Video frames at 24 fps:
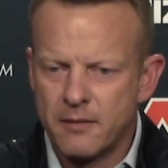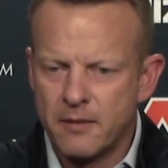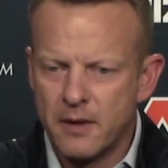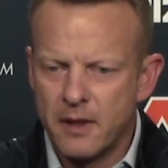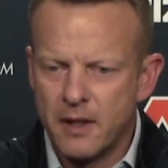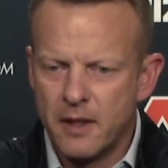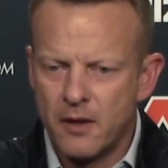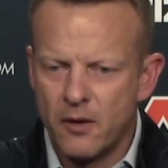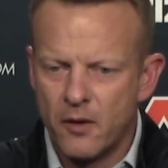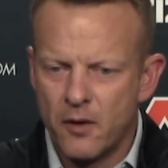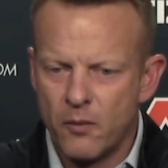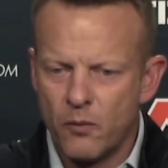you
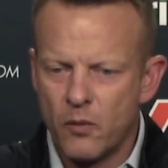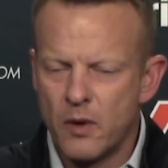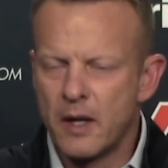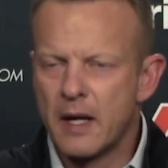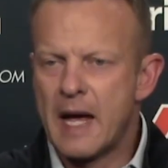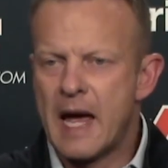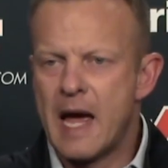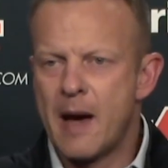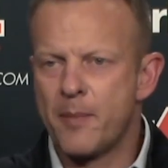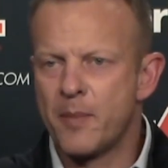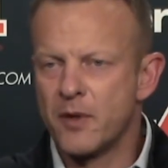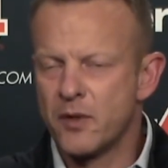know, what
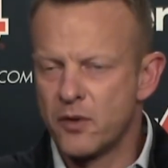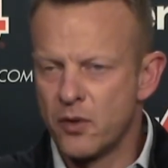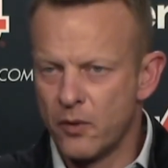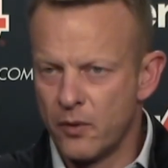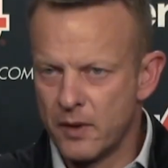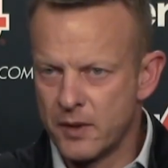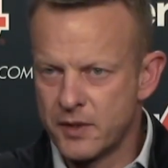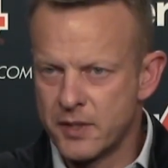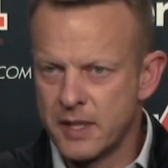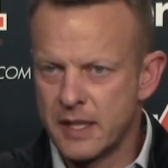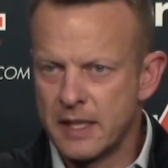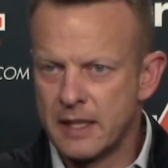happened to
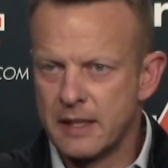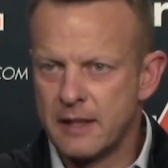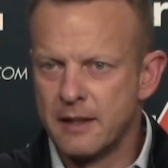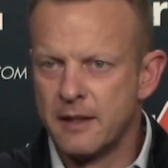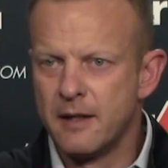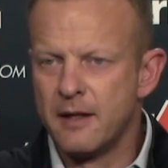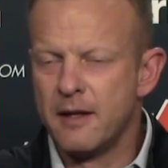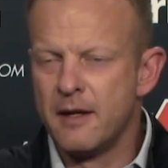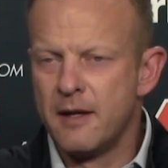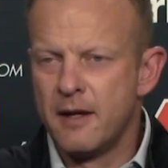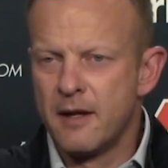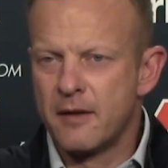us in
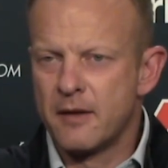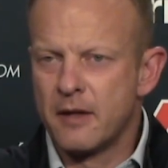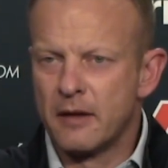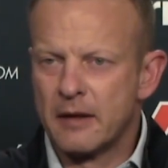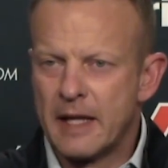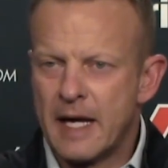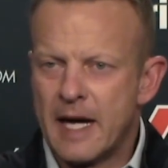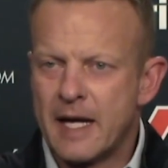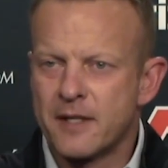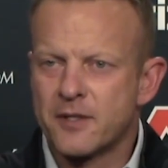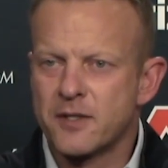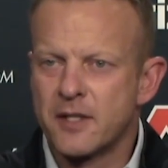the
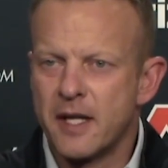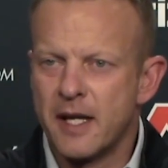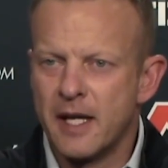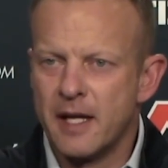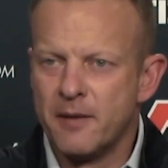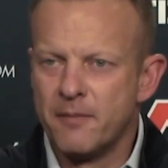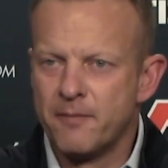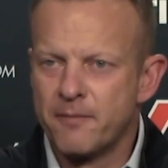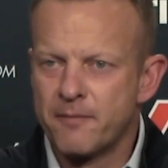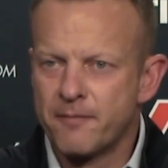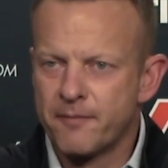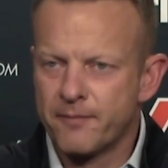last
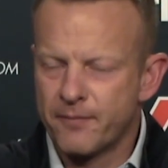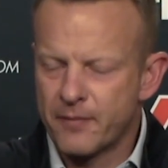game,